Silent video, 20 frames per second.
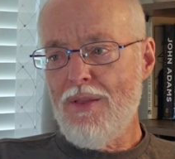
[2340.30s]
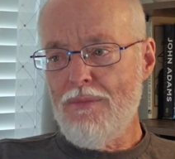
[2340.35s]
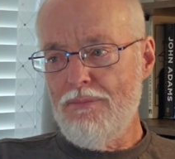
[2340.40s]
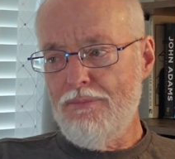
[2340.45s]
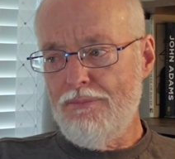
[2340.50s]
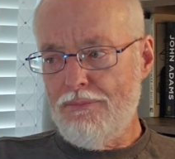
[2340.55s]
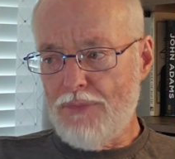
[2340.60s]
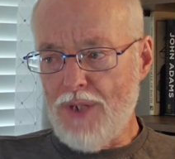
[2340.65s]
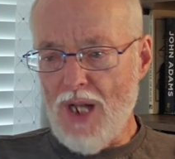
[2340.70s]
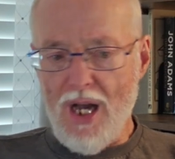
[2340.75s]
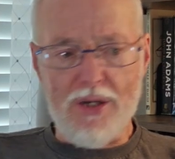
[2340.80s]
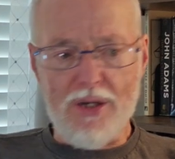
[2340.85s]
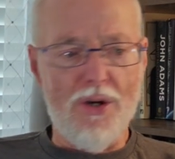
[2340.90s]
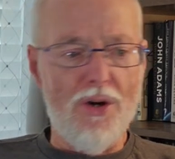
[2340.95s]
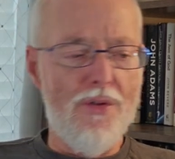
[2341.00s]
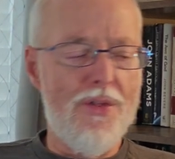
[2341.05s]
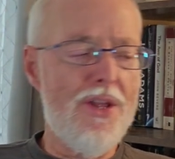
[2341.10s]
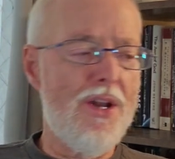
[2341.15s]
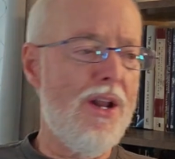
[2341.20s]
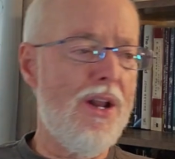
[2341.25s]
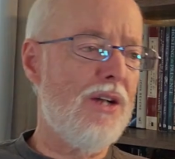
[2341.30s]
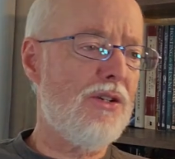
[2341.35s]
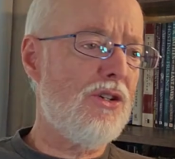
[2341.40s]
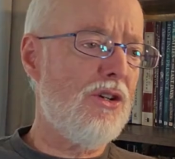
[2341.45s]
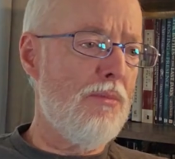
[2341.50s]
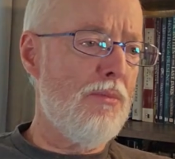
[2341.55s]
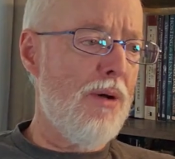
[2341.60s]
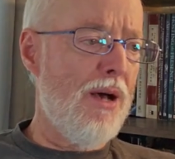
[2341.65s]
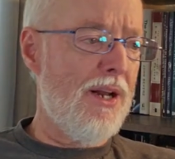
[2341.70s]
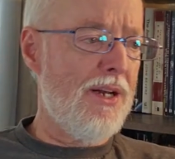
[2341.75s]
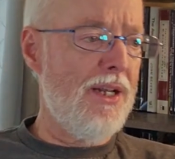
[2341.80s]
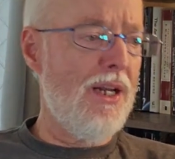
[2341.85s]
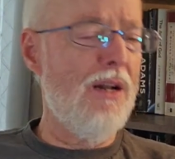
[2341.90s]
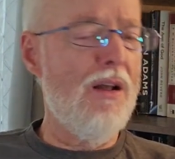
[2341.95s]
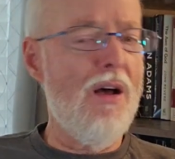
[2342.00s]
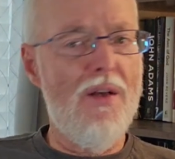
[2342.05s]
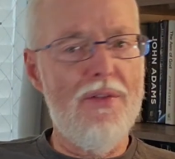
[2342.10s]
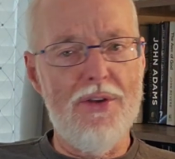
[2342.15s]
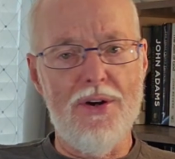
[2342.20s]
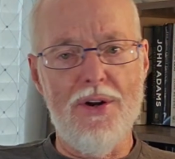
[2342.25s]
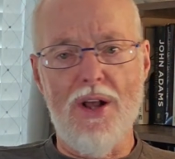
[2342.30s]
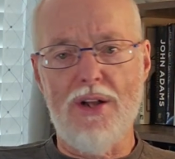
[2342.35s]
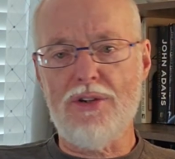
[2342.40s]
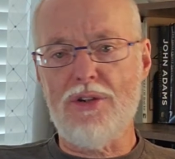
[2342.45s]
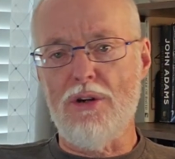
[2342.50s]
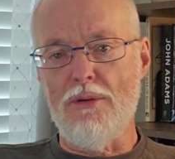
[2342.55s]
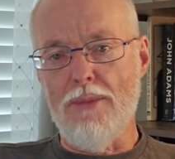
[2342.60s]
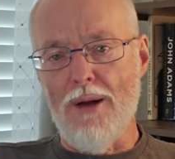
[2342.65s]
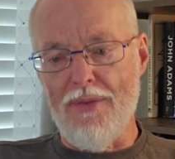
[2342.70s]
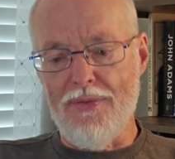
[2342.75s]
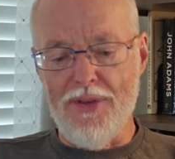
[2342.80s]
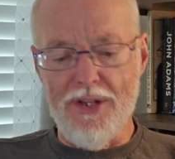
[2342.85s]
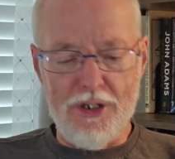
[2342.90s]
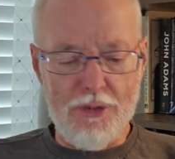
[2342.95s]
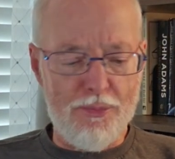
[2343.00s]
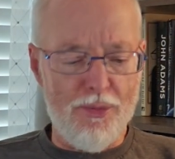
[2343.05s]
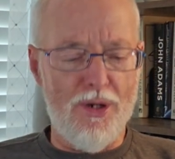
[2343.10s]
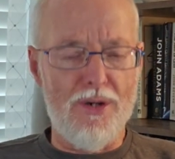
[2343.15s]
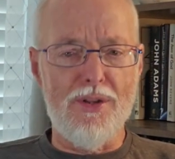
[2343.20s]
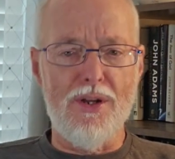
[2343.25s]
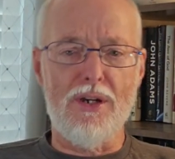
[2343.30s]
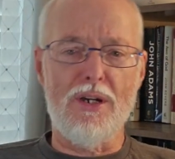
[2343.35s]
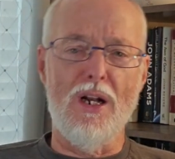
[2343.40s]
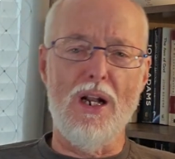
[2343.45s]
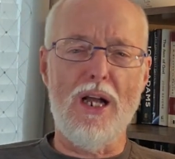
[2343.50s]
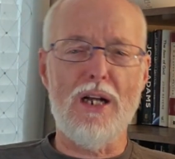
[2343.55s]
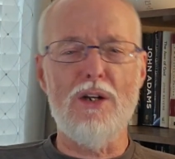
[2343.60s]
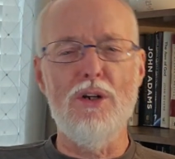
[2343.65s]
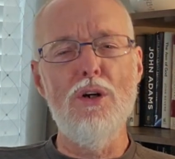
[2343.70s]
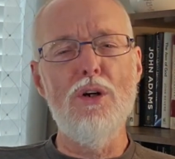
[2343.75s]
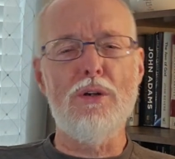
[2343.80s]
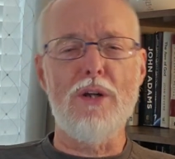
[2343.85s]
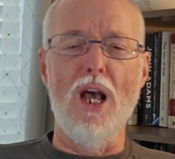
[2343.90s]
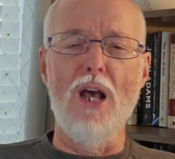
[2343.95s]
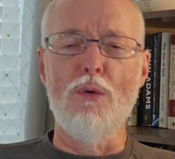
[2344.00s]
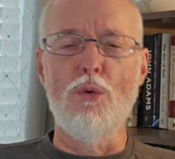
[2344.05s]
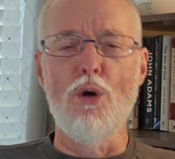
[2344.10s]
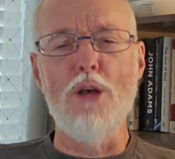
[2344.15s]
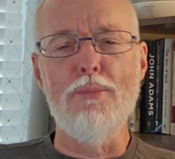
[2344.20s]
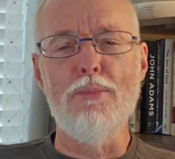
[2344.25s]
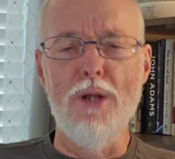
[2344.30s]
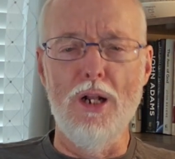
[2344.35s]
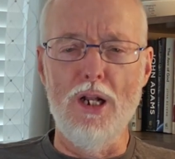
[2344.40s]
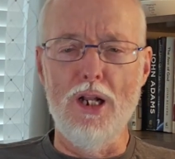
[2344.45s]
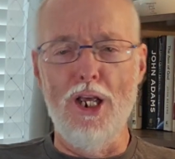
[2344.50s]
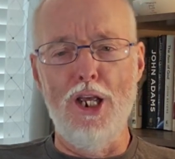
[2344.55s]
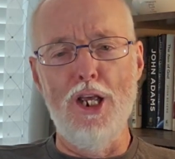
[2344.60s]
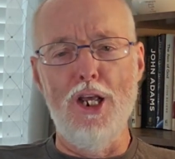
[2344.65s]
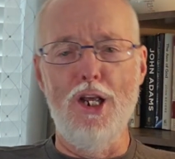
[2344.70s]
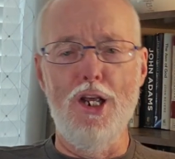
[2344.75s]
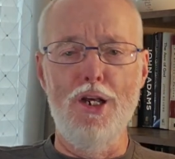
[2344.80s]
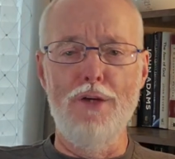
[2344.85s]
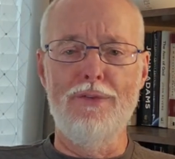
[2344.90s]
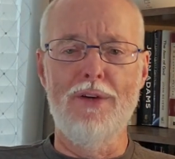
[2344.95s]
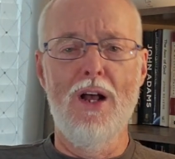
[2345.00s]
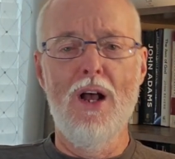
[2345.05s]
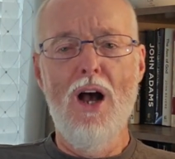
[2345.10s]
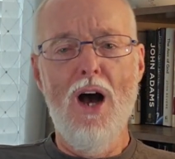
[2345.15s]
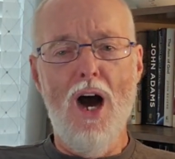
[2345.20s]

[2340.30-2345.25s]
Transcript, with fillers: Tucker, they're not sure about Elon, they're not sure about this person. They're like, who can we believe?